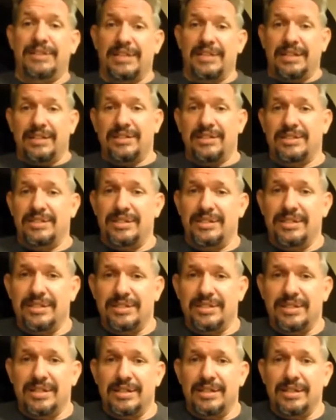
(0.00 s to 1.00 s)
tickets to this
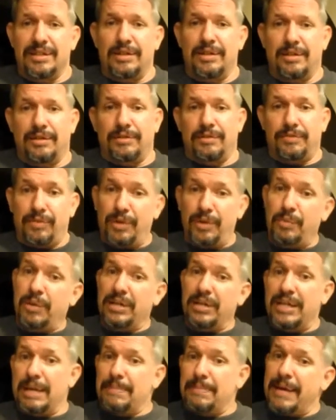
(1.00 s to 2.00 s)
thing, a free
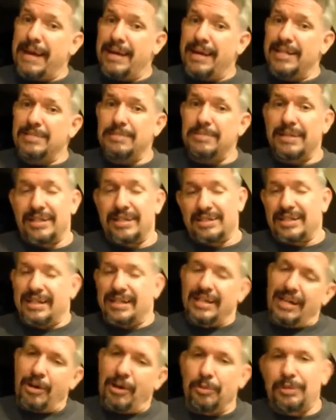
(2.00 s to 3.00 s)
one day pass because I
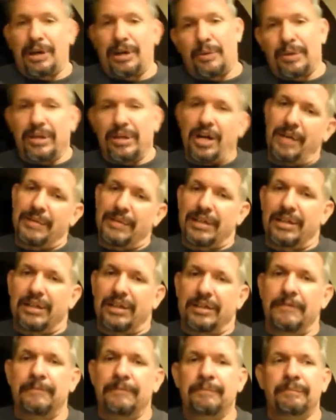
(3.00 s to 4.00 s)
helped out with Comic
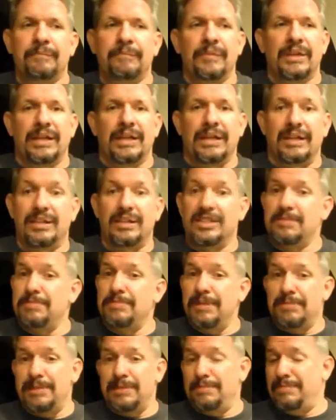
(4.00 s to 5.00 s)
Con. And this
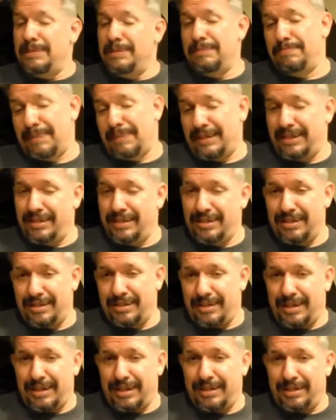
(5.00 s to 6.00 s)
may be me biting
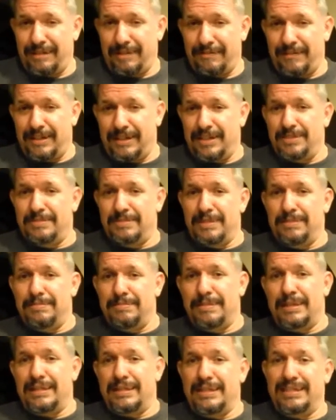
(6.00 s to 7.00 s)
the hand that feeds me,
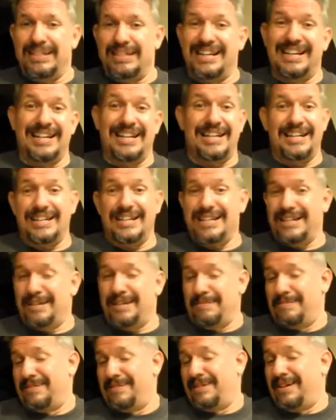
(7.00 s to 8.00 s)
but I
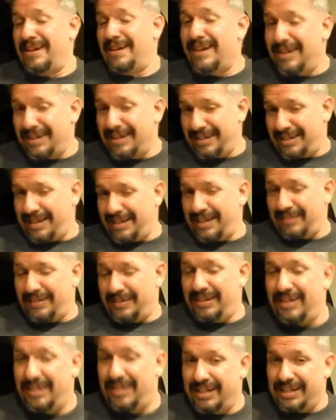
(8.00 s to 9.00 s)
am not having
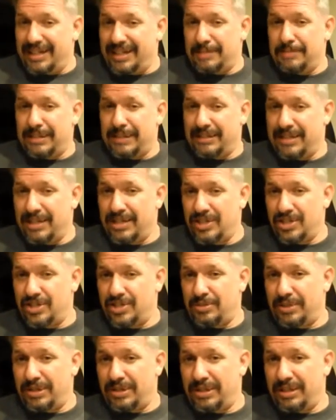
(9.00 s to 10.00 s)
high expectations
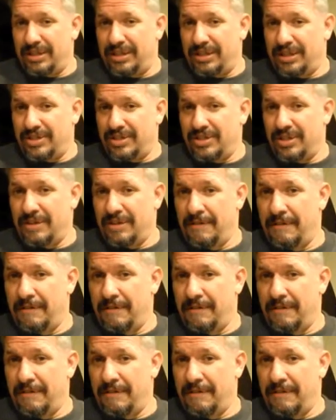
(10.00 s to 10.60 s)
regarding this.